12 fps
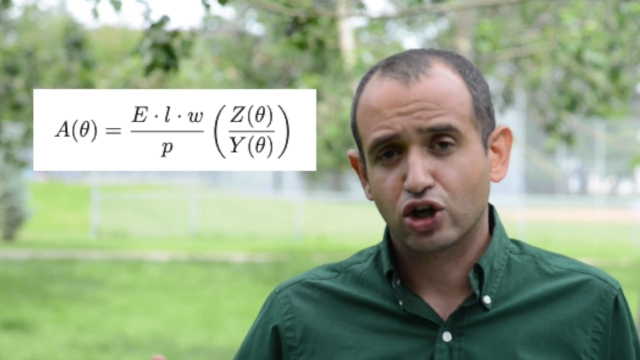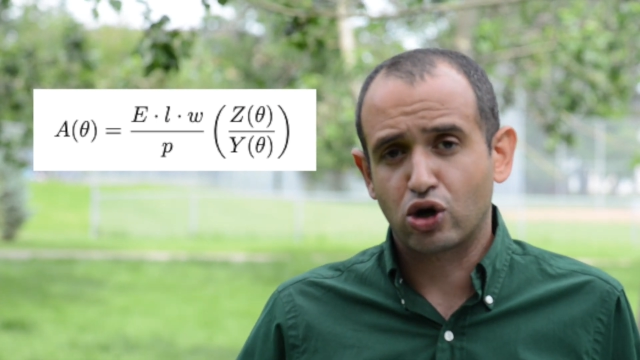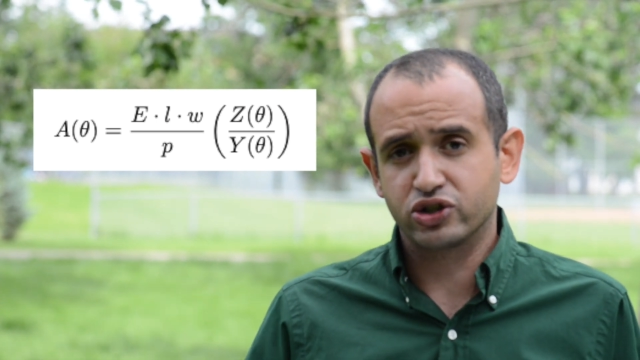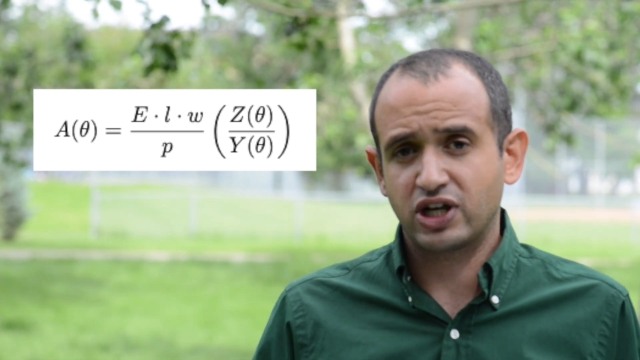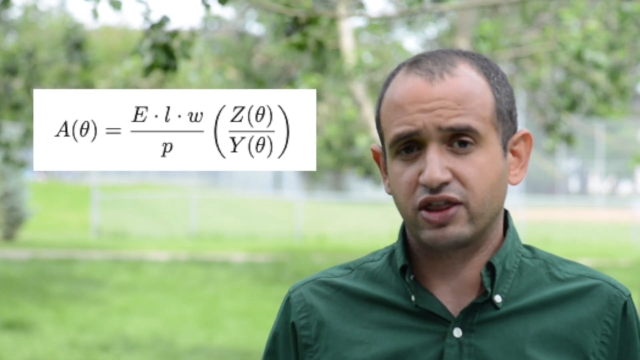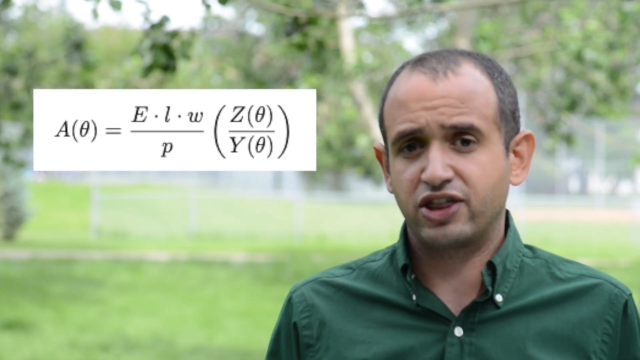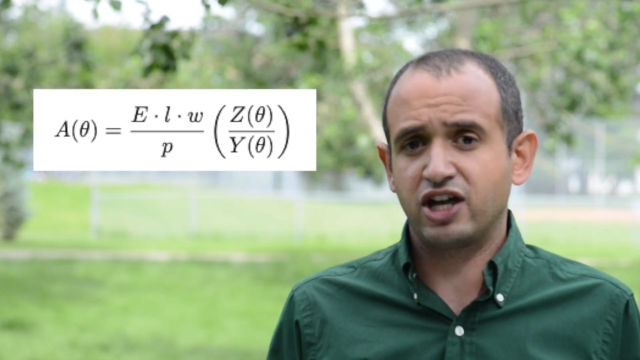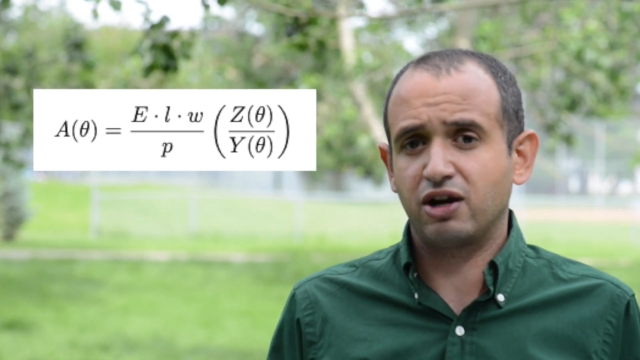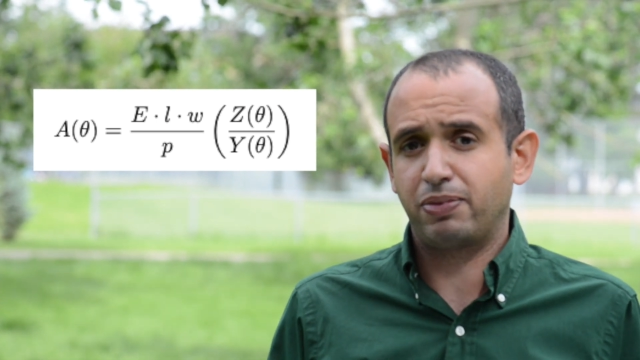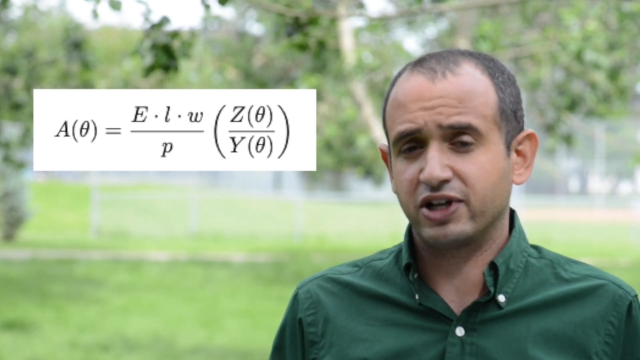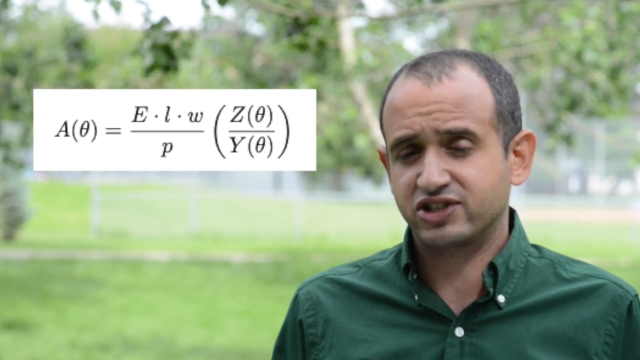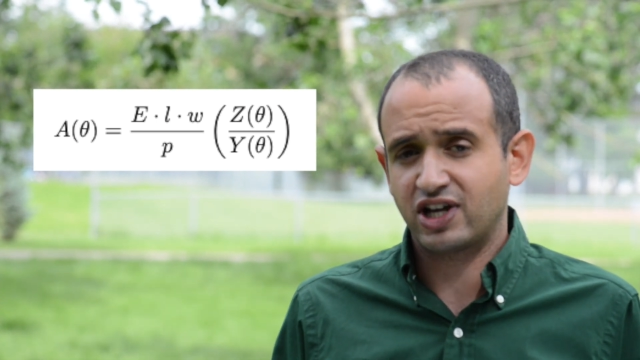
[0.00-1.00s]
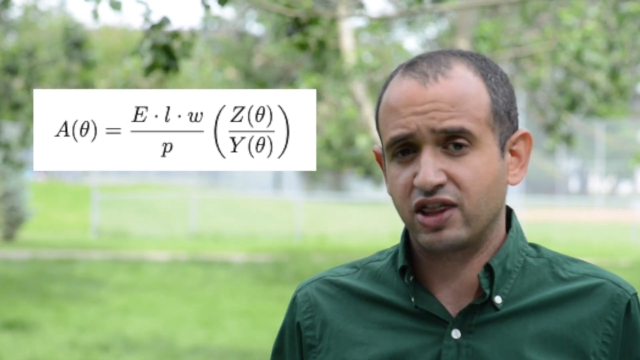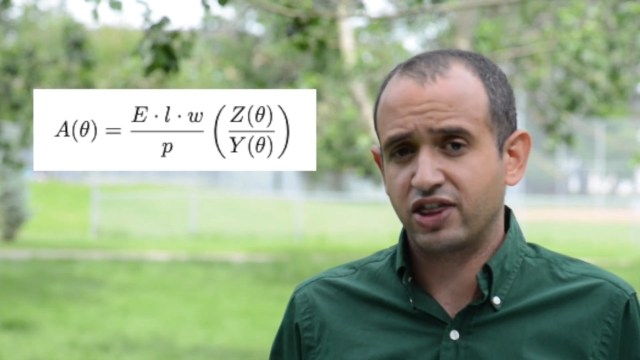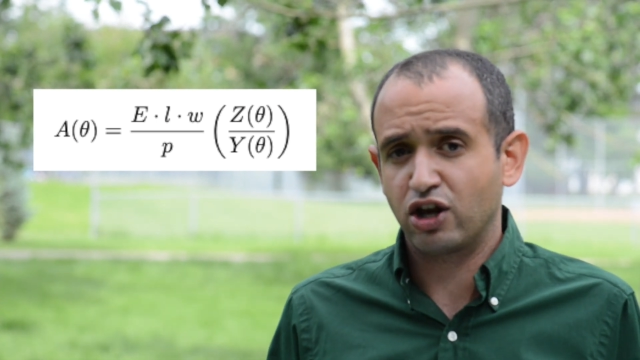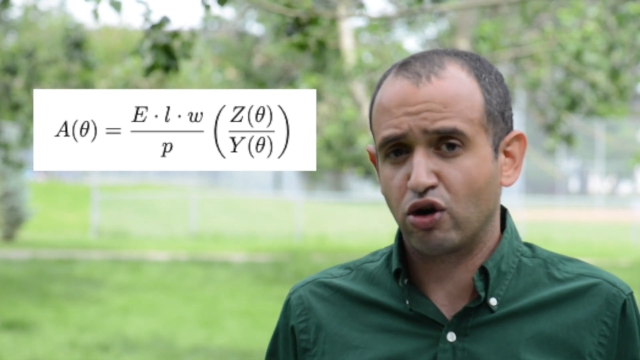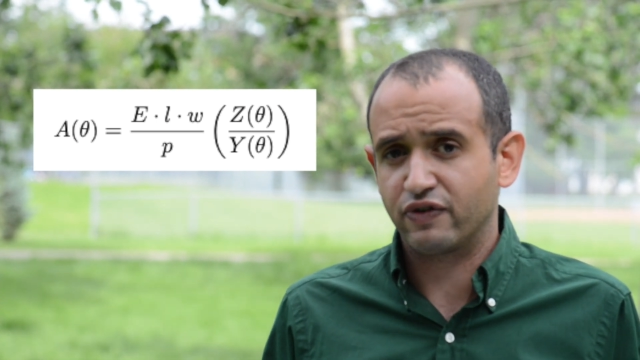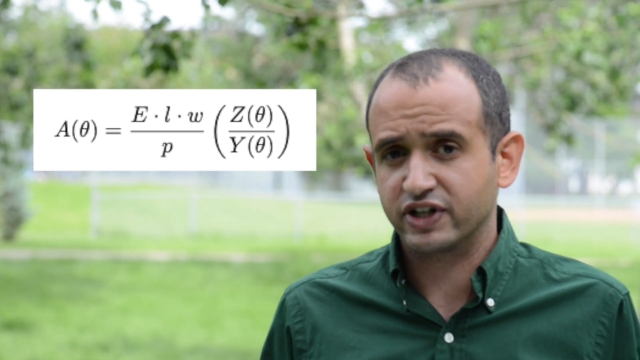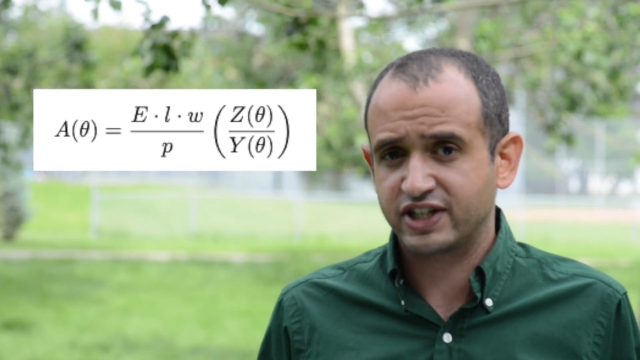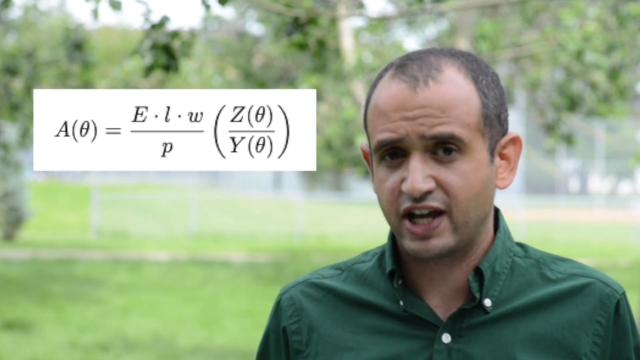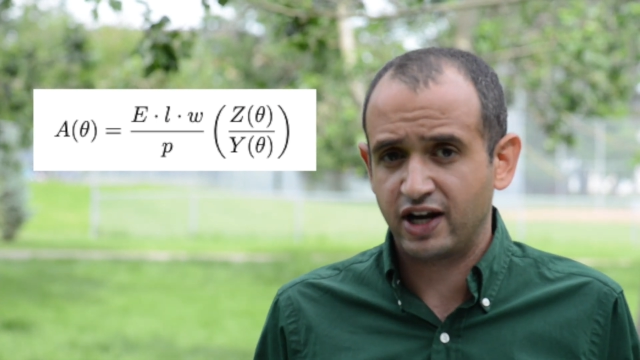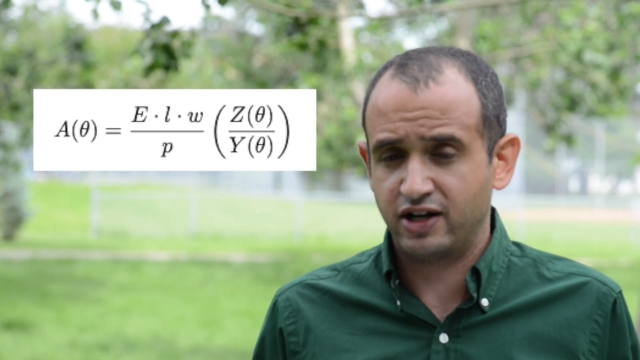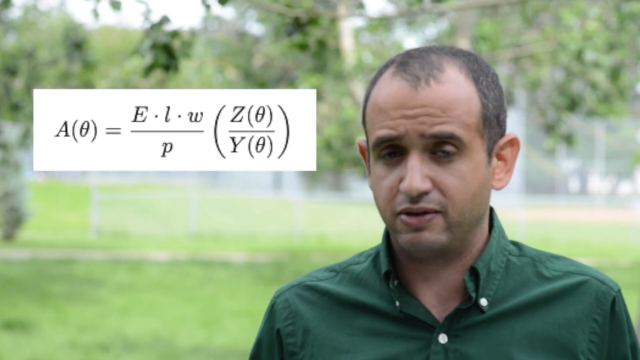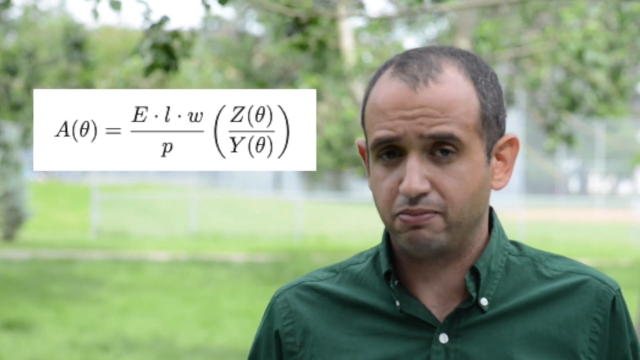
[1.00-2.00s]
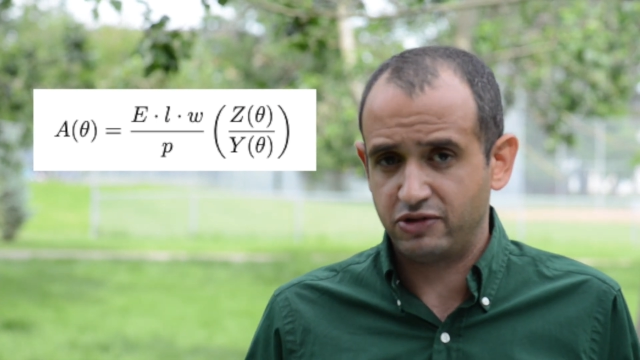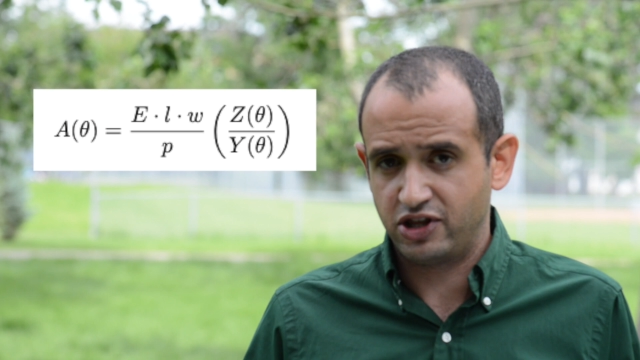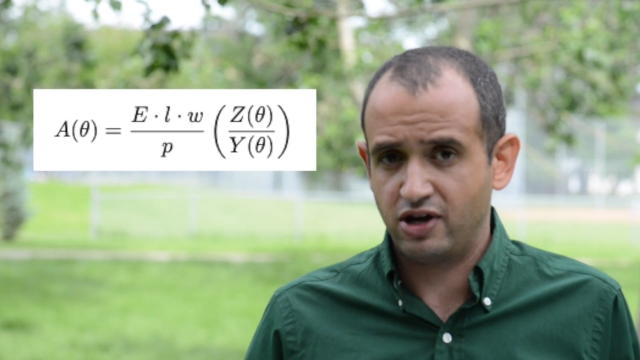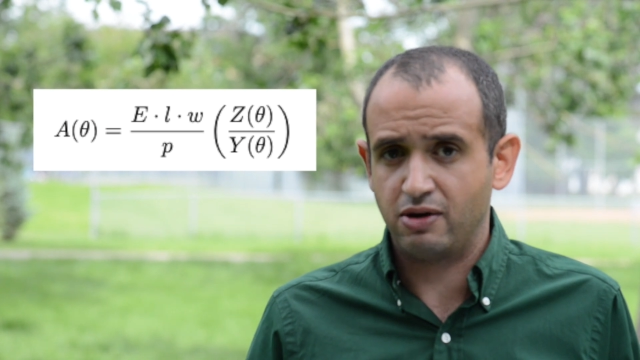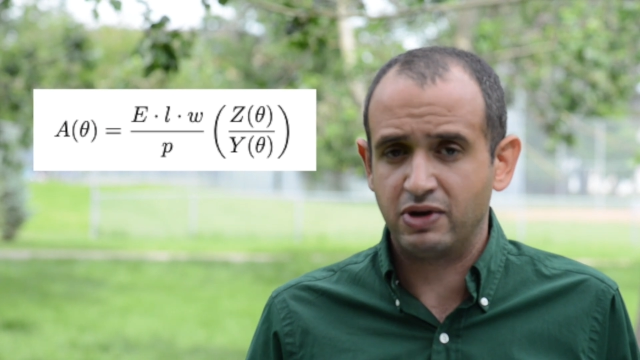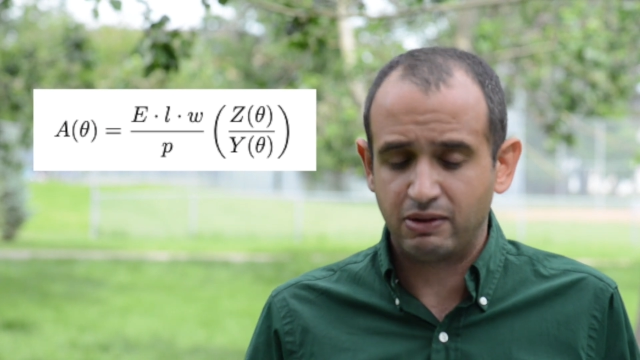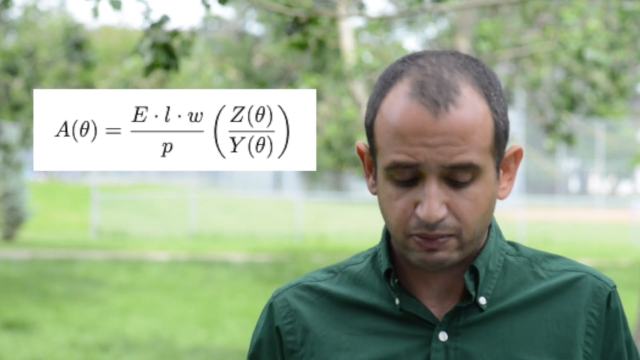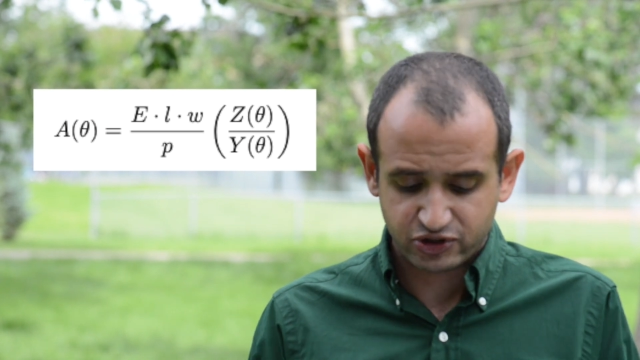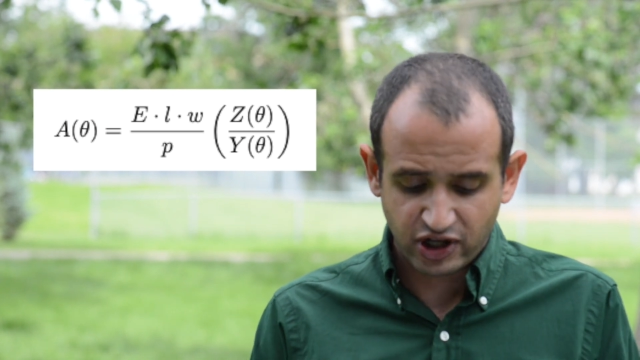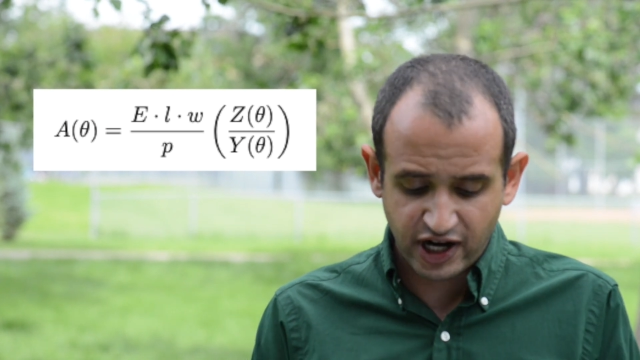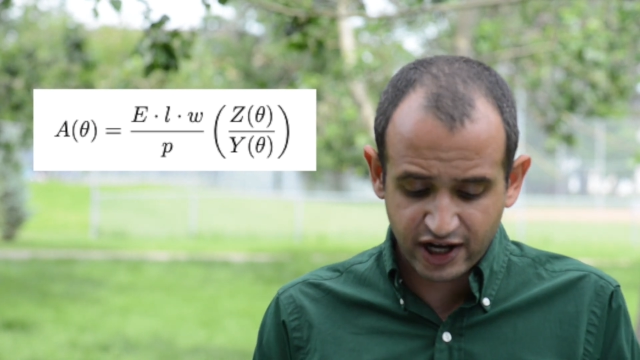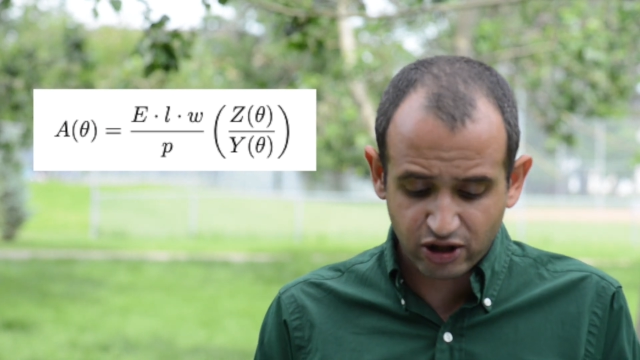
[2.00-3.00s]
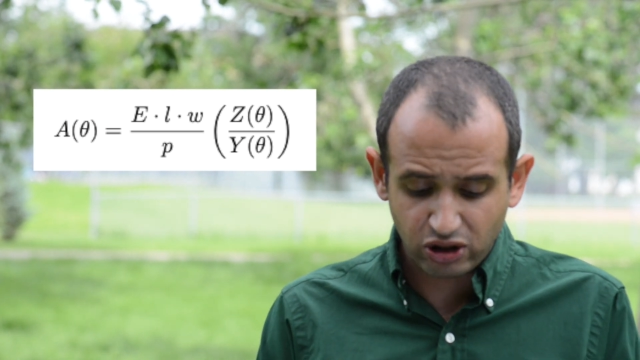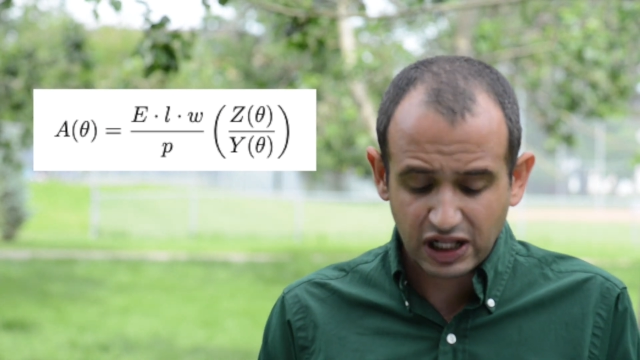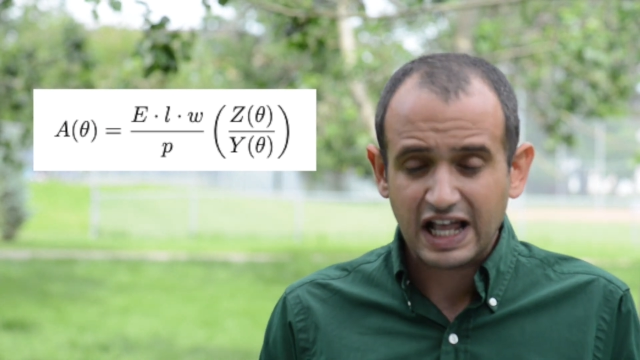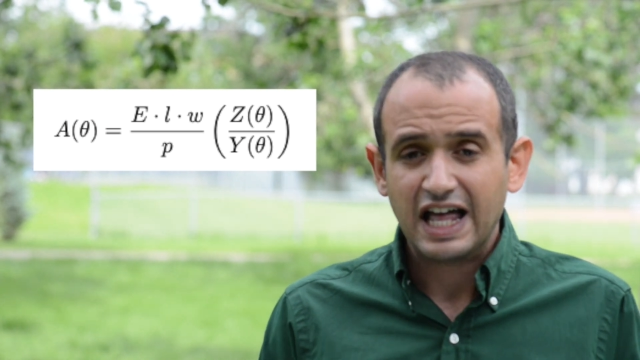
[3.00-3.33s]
cosine theta plus sine theta over tan, the minimum sun angle,